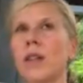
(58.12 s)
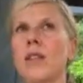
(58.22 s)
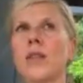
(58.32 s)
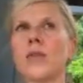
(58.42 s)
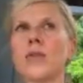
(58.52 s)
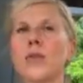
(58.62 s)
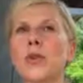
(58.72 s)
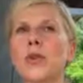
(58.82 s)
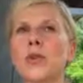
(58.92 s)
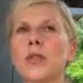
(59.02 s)
the
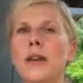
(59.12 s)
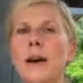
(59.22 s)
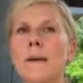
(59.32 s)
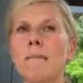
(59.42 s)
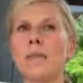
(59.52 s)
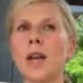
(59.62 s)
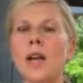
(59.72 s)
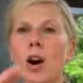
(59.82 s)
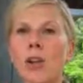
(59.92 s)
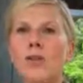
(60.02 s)
foods, um,
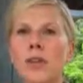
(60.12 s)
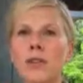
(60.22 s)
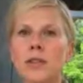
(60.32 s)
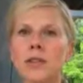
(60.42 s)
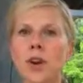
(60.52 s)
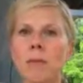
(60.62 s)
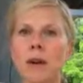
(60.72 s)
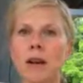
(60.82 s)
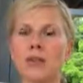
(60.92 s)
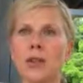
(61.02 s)
like all the flavors are
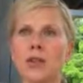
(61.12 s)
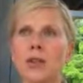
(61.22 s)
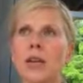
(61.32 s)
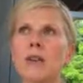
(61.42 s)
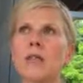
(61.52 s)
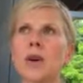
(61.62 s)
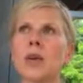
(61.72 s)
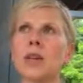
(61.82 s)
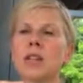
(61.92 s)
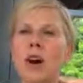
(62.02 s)
beneficial. If
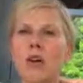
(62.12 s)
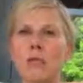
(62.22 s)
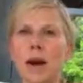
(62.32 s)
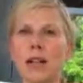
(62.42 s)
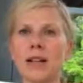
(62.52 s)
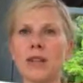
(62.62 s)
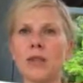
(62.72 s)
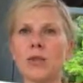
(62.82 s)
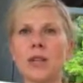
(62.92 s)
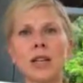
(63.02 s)
someone is off balance,
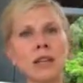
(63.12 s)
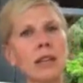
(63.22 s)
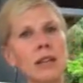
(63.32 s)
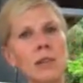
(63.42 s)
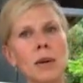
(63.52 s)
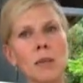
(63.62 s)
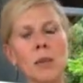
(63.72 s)
using a little bit